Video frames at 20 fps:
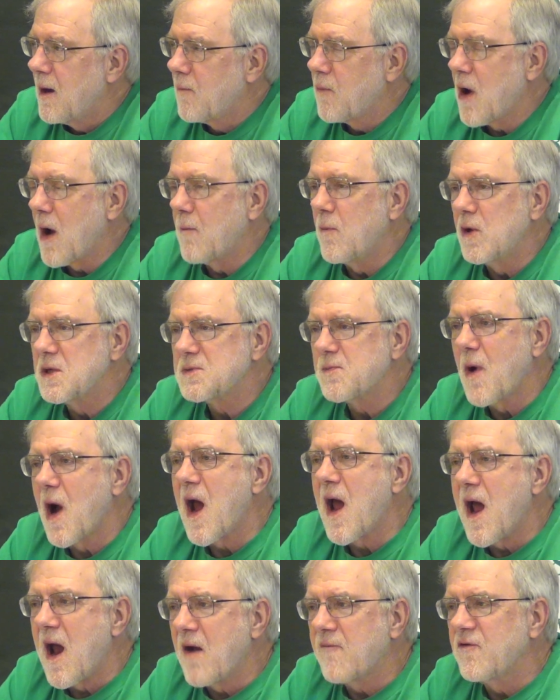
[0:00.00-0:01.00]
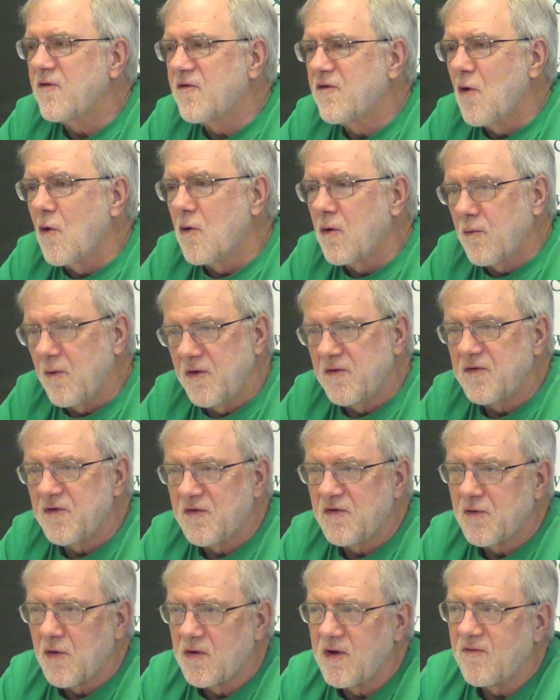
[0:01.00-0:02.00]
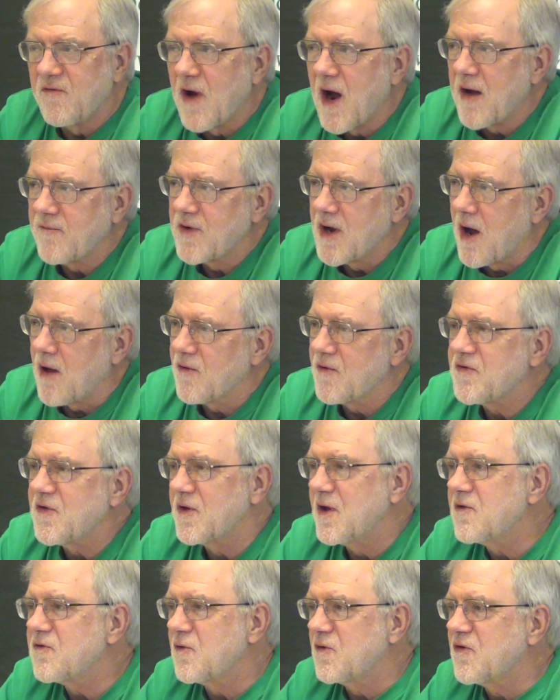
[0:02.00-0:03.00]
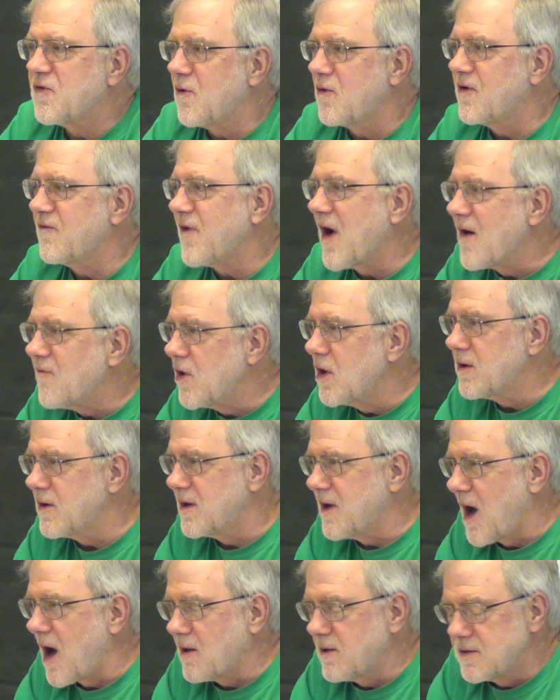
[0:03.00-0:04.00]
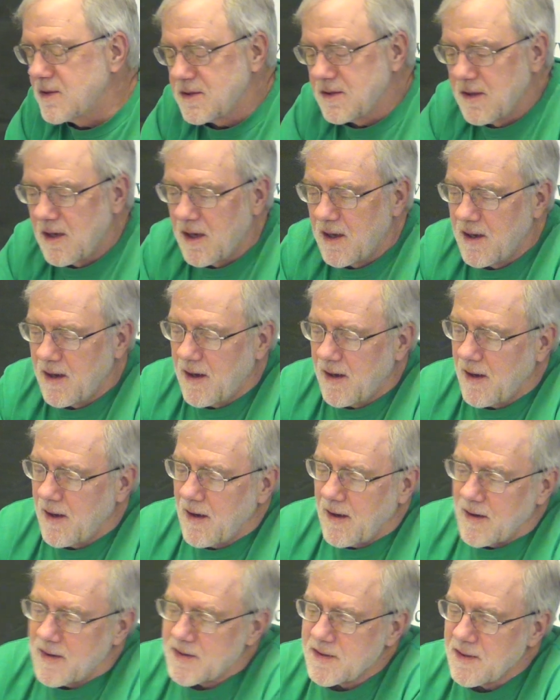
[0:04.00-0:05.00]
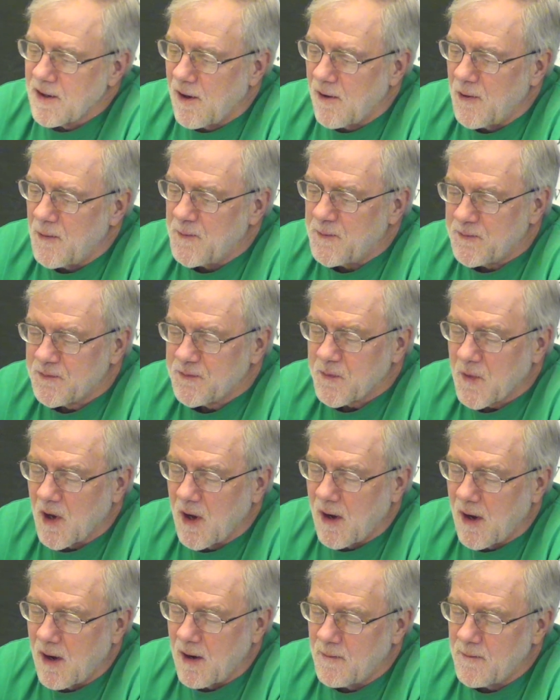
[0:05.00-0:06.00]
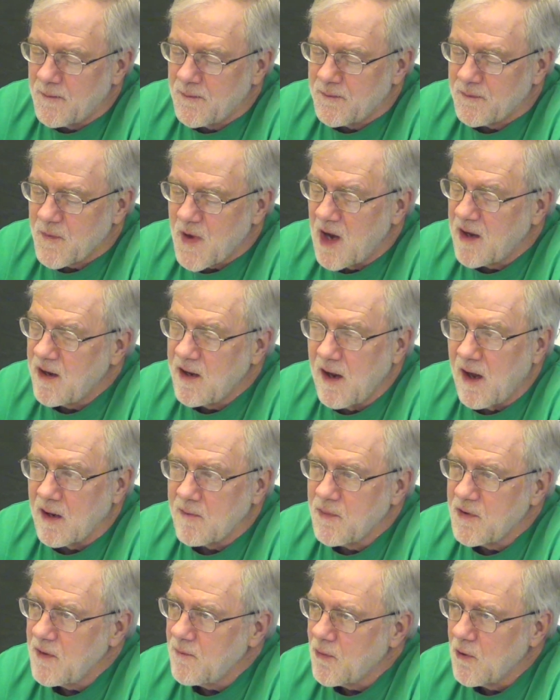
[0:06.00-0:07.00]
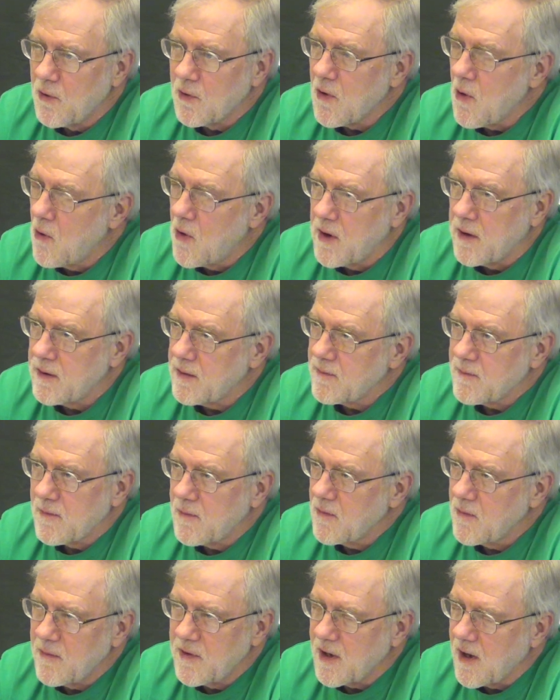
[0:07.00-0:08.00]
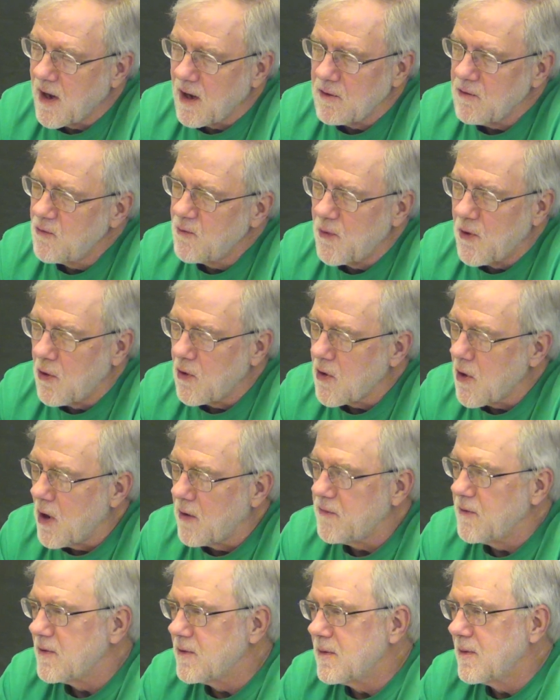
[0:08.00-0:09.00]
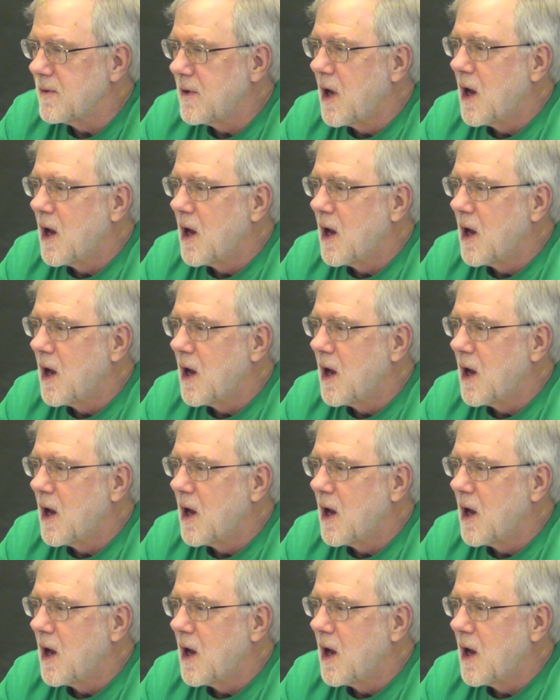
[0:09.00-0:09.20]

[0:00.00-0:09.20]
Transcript: Problem was, my average donor was $35, and his was $3,500. So, and he had people going, we got a loophole called the